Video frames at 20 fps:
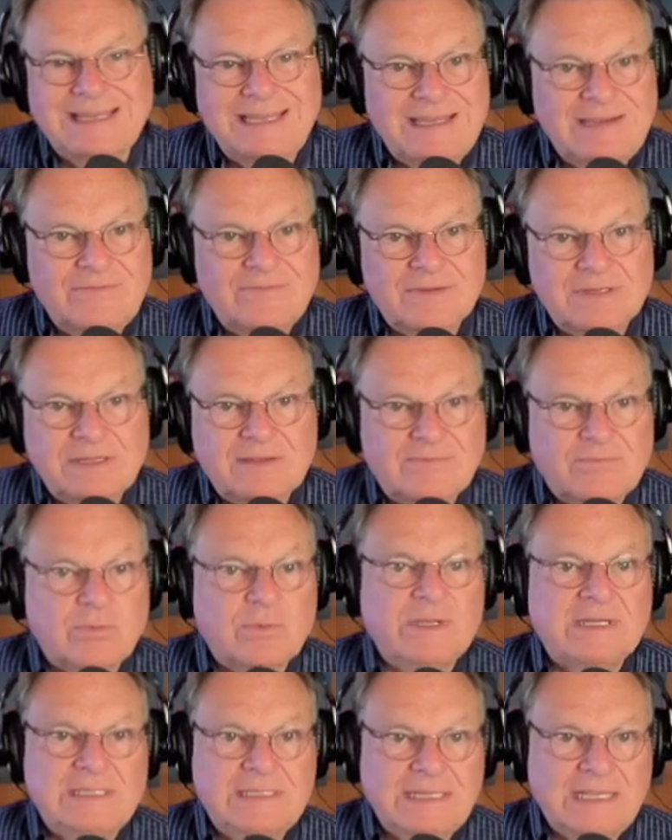even if
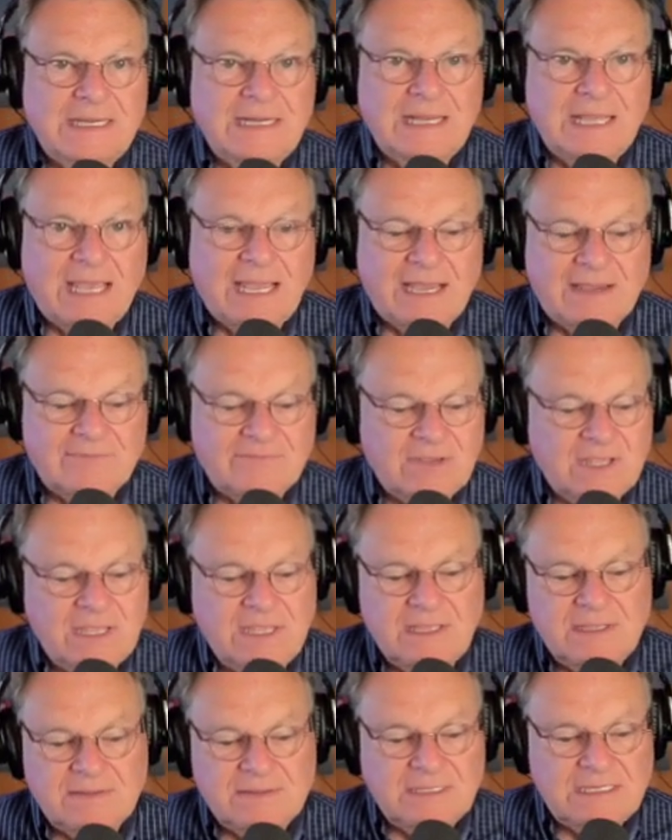we did have
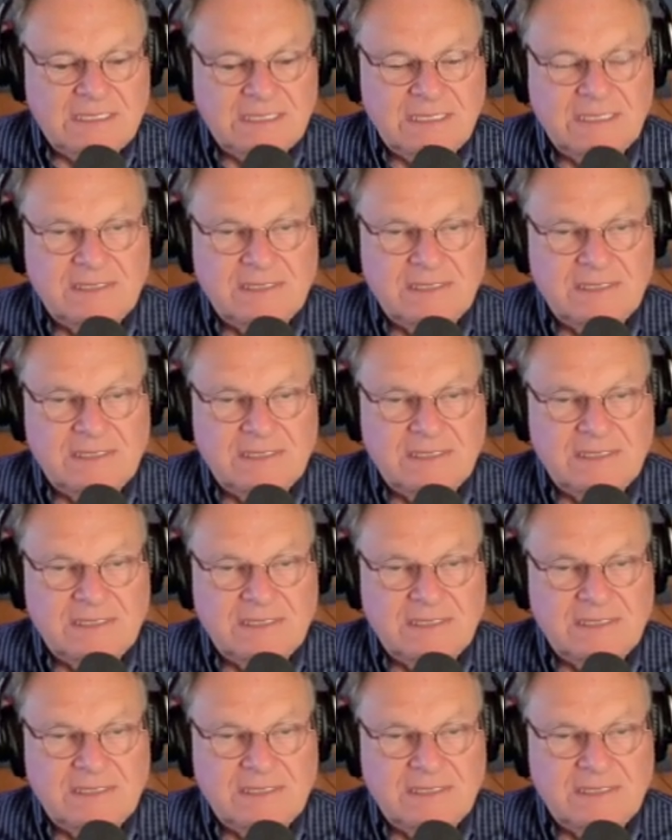the